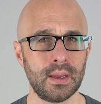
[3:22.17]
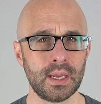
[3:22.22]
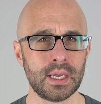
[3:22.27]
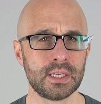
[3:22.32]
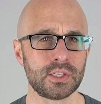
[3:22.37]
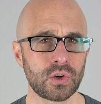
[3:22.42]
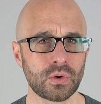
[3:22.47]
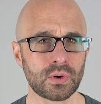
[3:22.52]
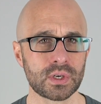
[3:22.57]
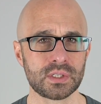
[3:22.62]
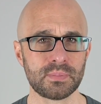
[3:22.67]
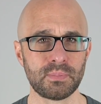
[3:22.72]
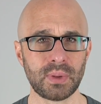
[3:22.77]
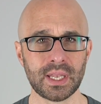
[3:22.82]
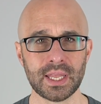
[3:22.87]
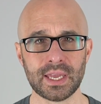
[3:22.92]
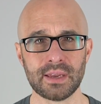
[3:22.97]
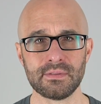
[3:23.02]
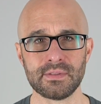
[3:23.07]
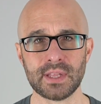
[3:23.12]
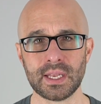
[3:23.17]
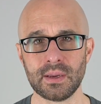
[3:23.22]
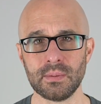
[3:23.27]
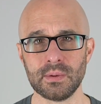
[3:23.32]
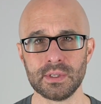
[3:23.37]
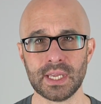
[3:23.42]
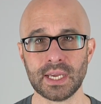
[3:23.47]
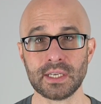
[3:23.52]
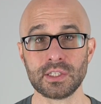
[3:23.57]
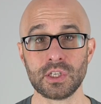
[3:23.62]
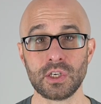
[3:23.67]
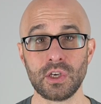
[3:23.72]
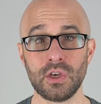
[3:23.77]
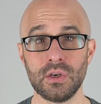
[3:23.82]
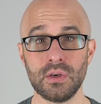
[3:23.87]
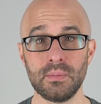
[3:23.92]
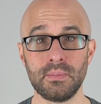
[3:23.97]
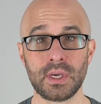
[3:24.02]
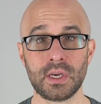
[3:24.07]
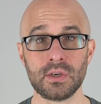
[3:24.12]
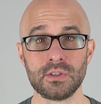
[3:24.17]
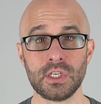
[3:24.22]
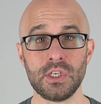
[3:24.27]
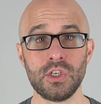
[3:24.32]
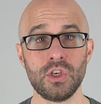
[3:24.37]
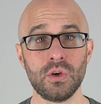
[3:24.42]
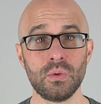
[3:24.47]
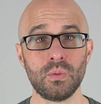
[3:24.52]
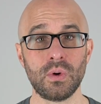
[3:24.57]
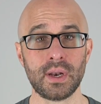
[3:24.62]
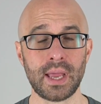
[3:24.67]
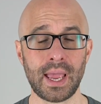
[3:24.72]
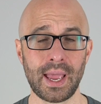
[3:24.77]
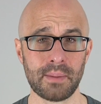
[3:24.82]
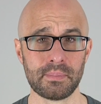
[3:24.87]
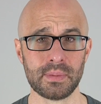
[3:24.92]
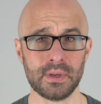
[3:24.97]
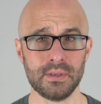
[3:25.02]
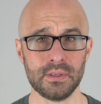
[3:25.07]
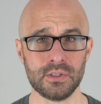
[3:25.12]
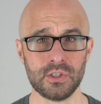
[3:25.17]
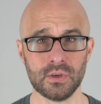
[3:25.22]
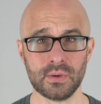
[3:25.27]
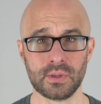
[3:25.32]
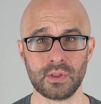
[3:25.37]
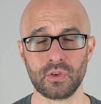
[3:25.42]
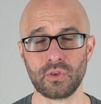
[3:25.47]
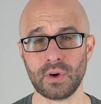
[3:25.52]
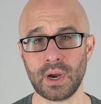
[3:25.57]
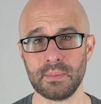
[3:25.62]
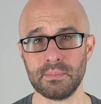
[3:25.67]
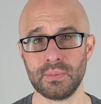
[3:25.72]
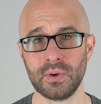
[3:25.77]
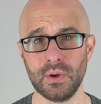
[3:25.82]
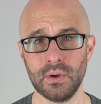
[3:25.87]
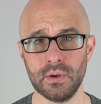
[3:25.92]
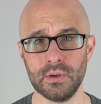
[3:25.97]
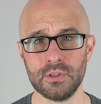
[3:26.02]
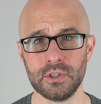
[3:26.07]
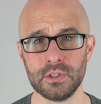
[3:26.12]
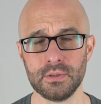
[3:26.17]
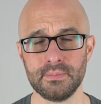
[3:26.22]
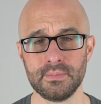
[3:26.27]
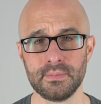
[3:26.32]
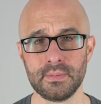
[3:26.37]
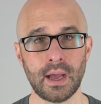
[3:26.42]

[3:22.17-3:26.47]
Historians believe that he was executed because he knew what happened during the Great Purge.